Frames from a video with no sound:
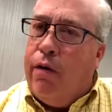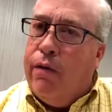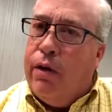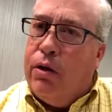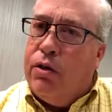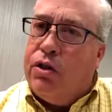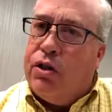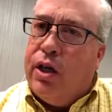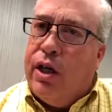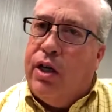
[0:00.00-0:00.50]
of
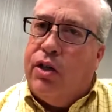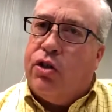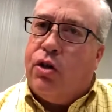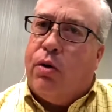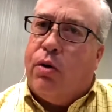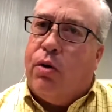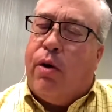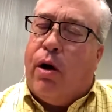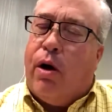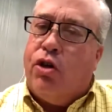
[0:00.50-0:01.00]
those things
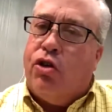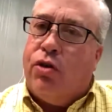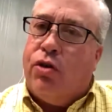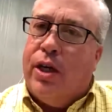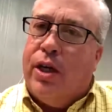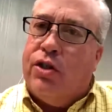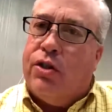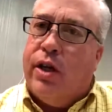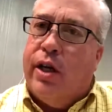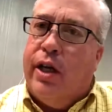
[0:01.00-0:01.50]
are
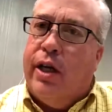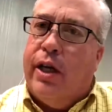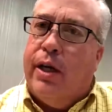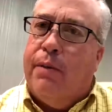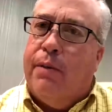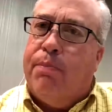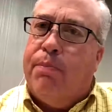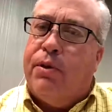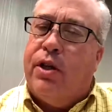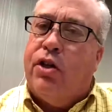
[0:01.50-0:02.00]
translating
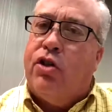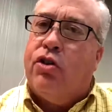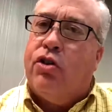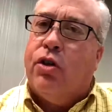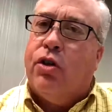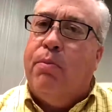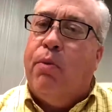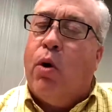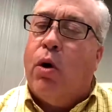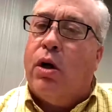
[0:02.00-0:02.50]
in
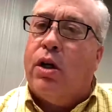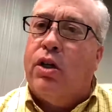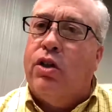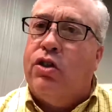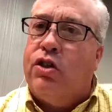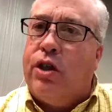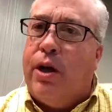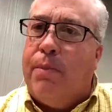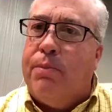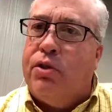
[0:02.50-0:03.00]
potentially more
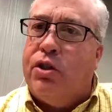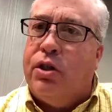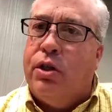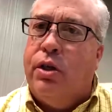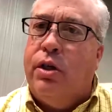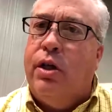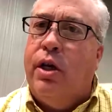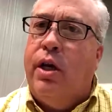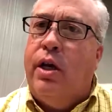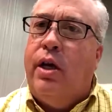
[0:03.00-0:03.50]

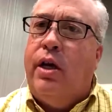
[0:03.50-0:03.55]
consumption